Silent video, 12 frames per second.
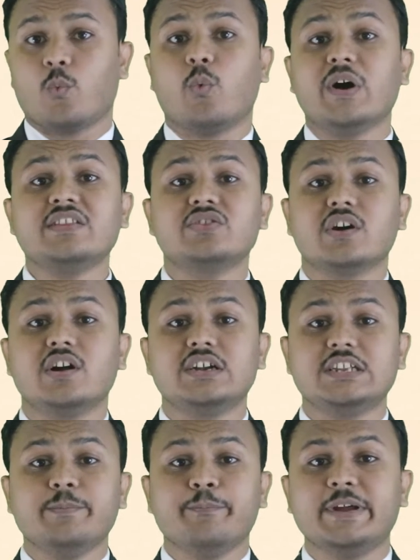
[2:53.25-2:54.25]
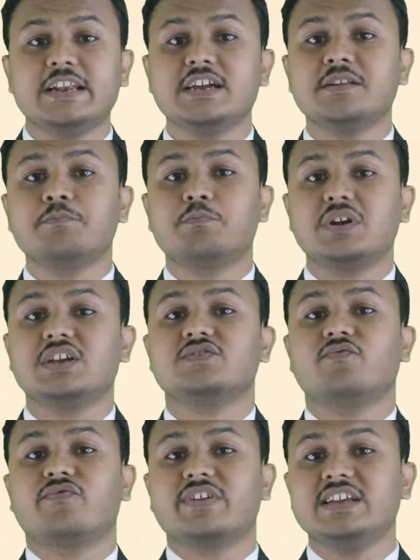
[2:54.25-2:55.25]
one hundred thirty million
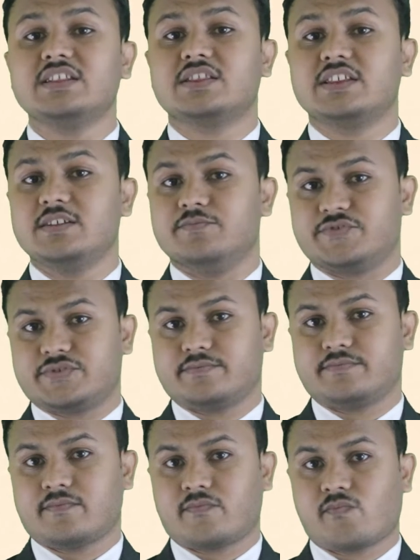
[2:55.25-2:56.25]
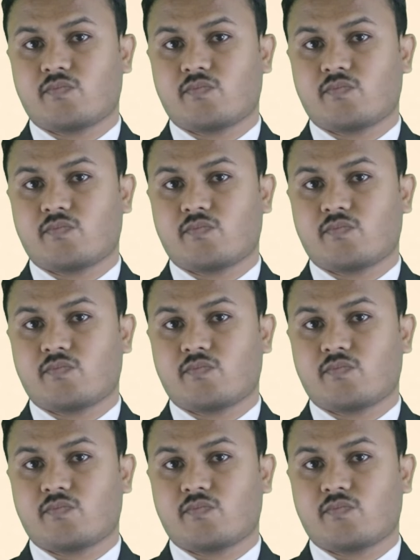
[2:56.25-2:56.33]
plus free themes.